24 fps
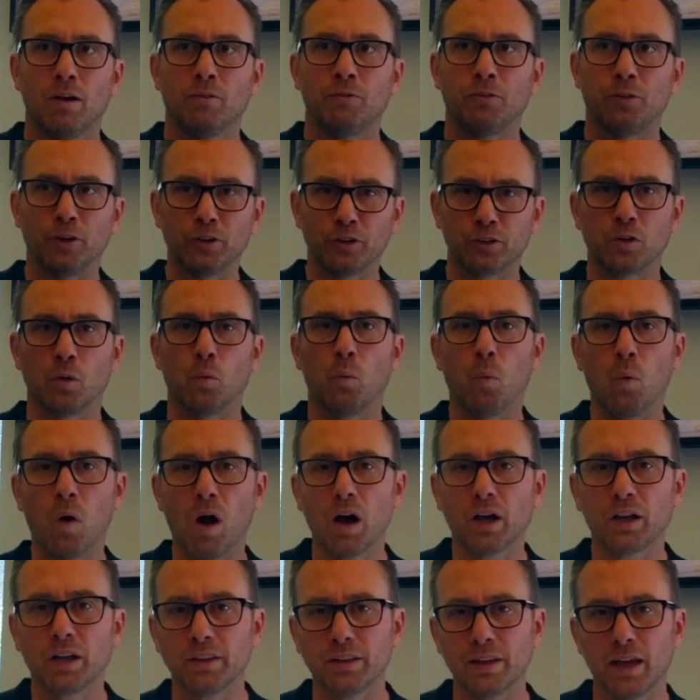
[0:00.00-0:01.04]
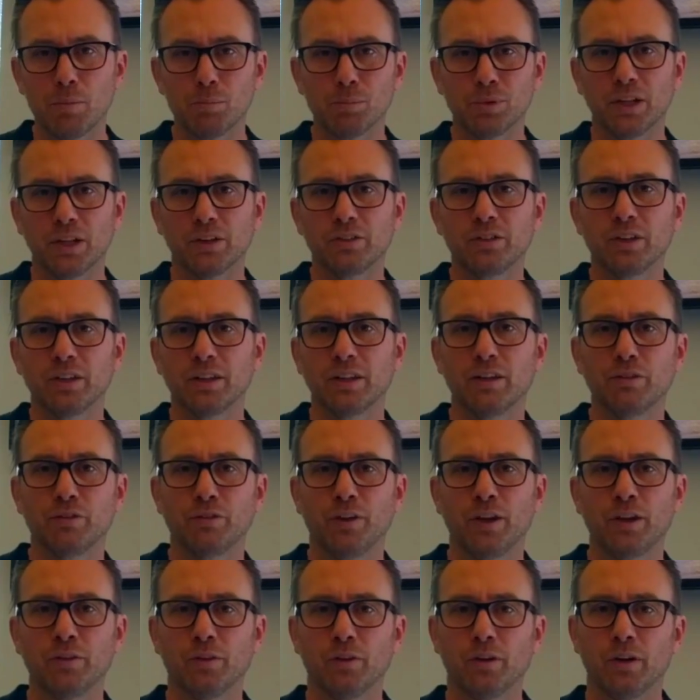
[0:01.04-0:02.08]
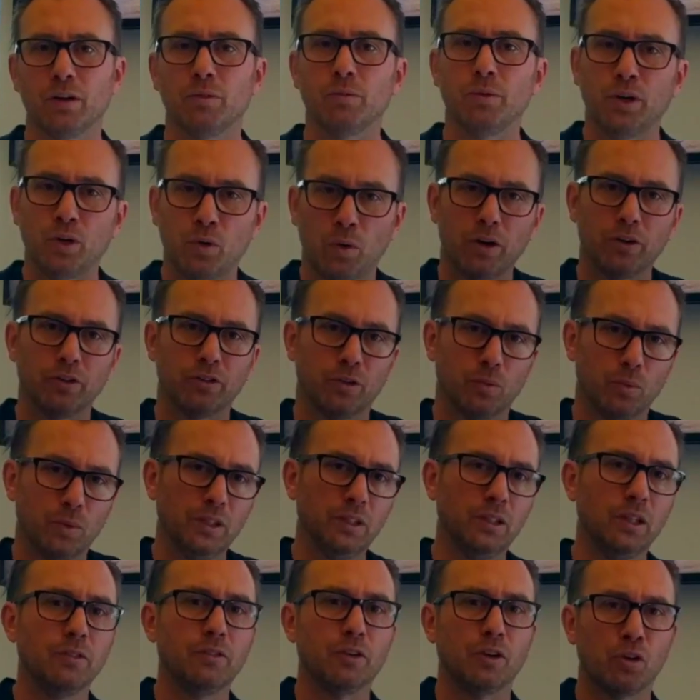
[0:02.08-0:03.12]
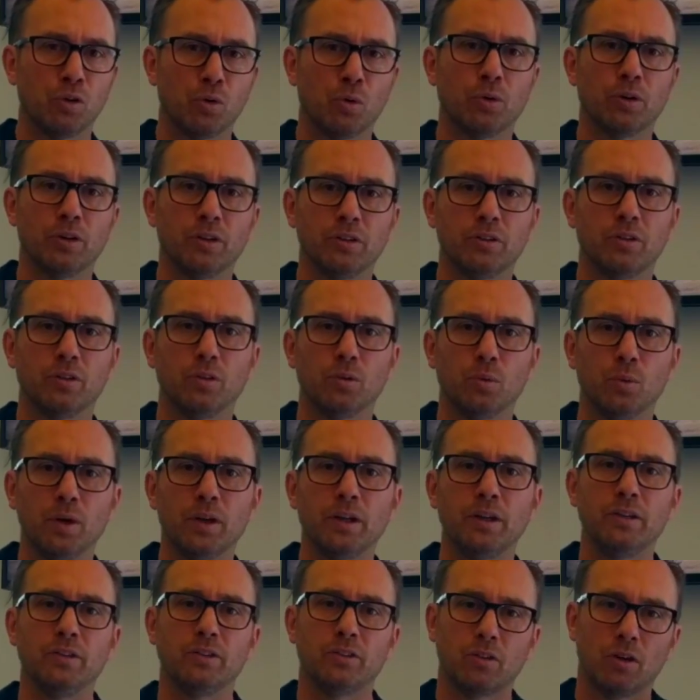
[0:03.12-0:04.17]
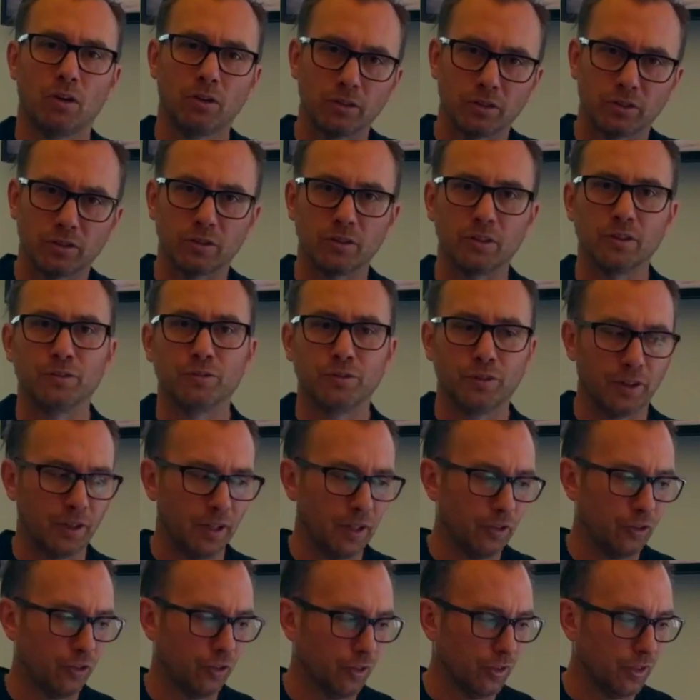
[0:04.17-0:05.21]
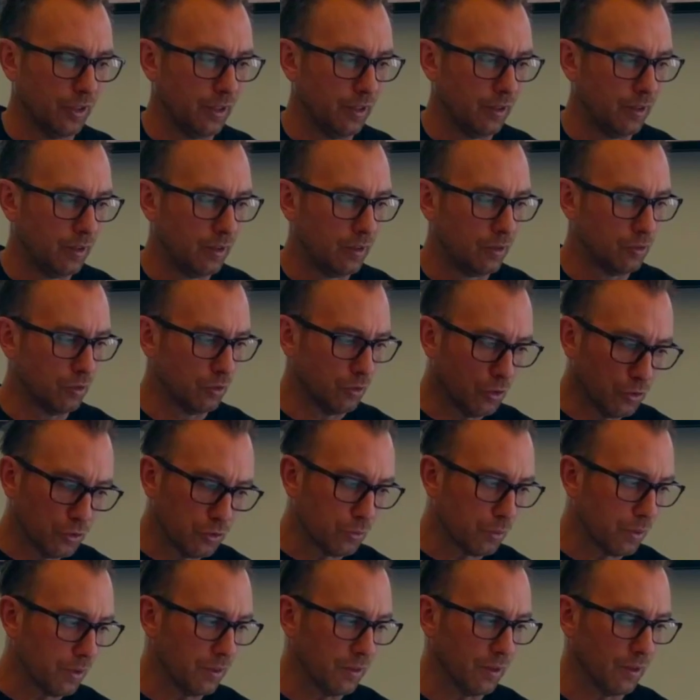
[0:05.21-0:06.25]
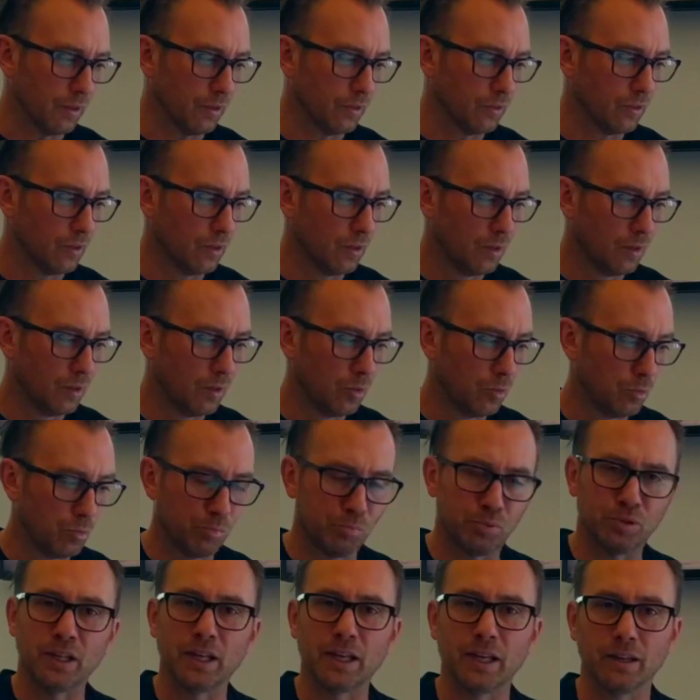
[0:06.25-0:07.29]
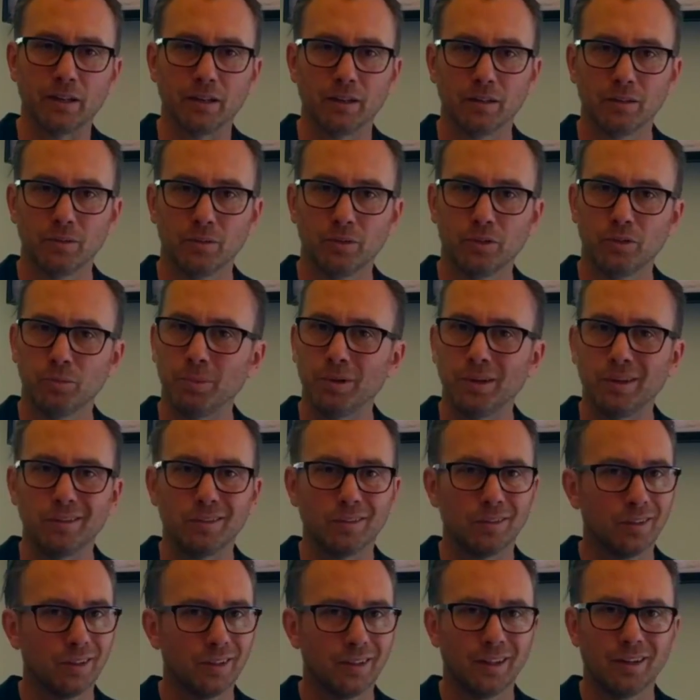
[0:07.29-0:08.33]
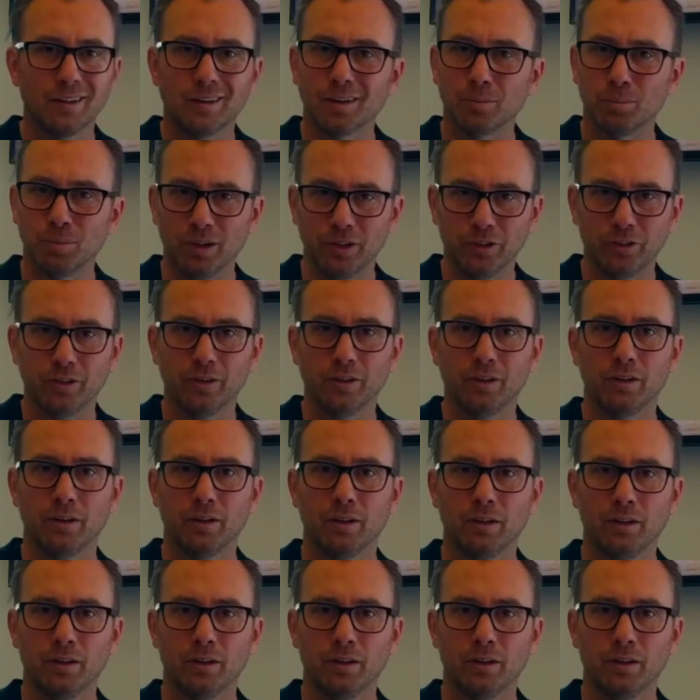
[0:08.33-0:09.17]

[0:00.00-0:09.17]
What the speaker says: for us to walk in that blessing and that favor, it requires that we live according to the way He's called us to live financially. And so those three things. Plan, which means get on a budget